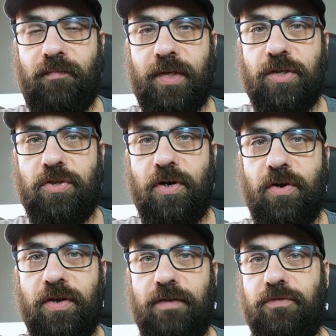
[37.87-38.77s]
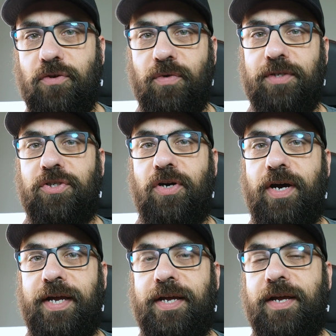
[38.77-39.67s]
So if you do enjoy
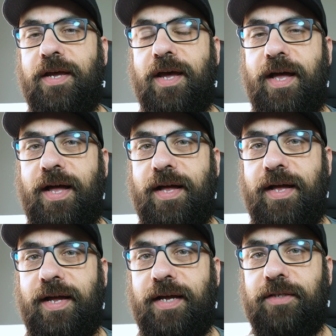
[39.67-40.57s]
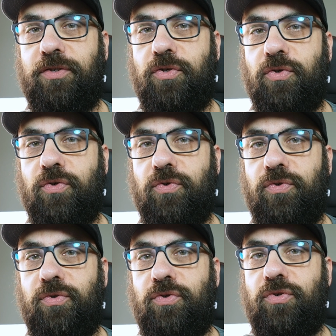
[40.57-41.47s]
to
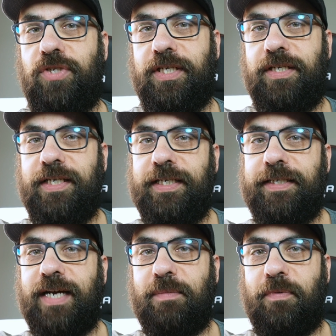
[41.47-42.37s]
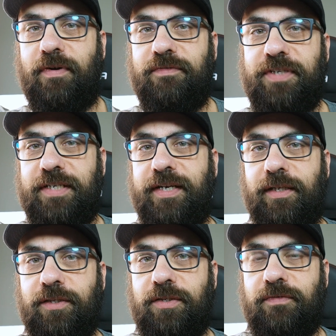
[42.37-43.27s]
see this type of detailed
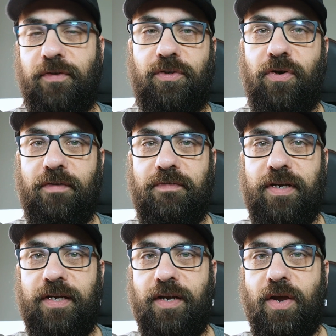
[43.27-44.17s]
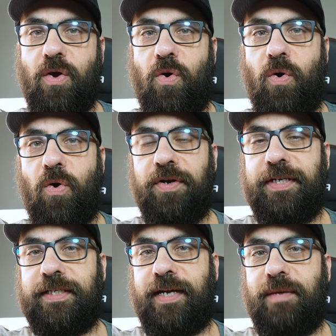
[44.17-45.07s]
photography or this
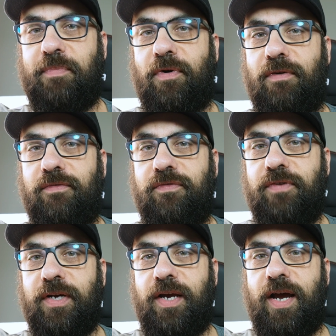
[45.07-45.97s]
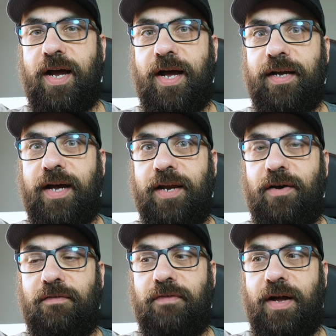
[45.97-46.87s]
type of kind
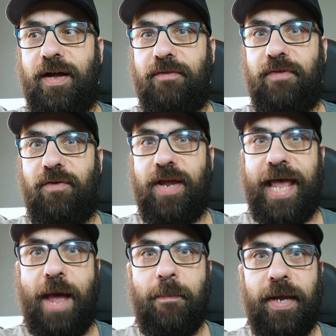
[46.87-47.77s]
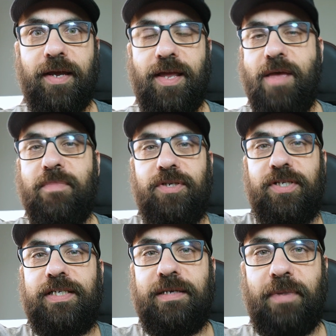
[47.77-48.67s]
of very epic images
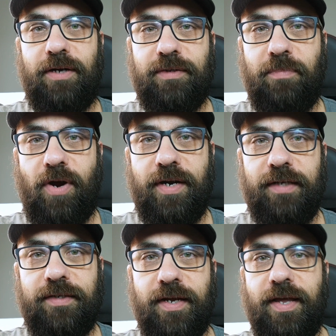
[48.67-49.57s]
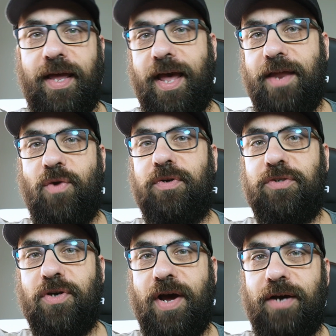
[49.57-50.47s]
about a product, and you want to
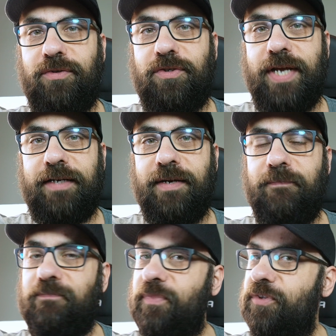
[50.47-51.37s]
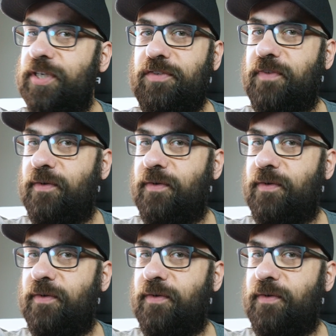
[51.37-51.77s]
know how to take them, just follow